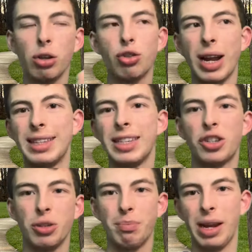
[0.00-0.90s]

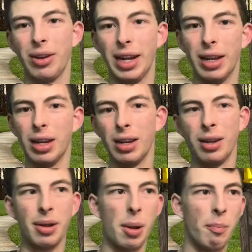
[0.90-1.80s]
transition period.
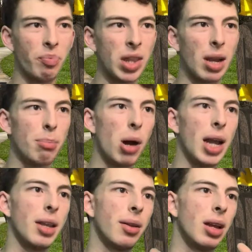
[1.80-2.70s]

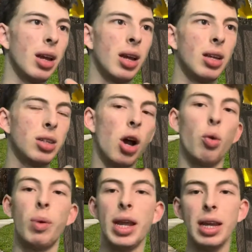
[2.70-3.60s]
But, so
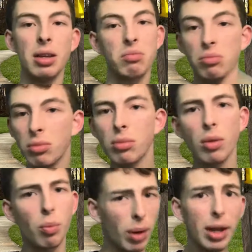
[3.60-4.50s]
we're
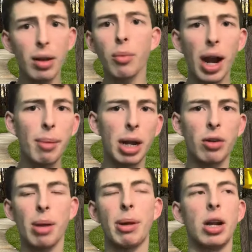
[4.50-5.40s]
at my
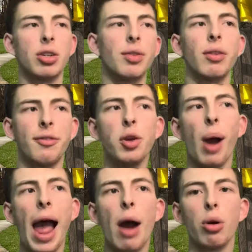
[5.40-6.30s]
grandparents' for a few
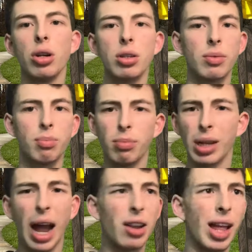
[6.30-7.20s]
hours,
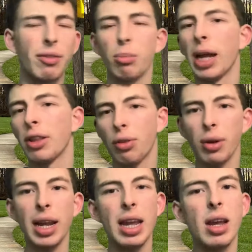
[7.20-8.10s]
kind of from
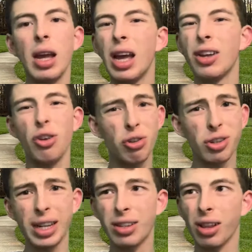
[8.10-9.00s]
3,
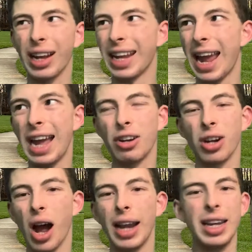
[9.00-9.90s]
usually to 8 or
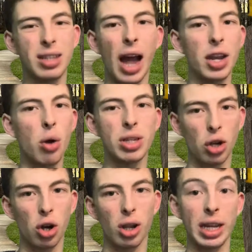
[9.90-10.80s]
9. I know it's
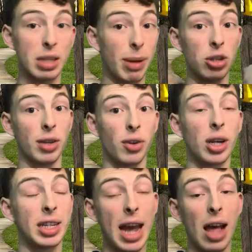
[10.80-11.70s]
early, especially for an
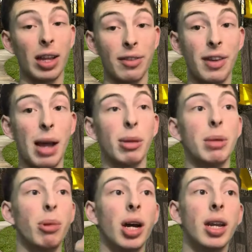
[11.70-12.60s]
Italian family,
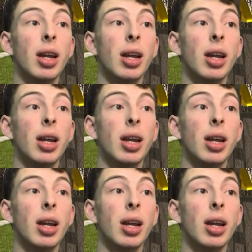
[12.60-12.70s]
but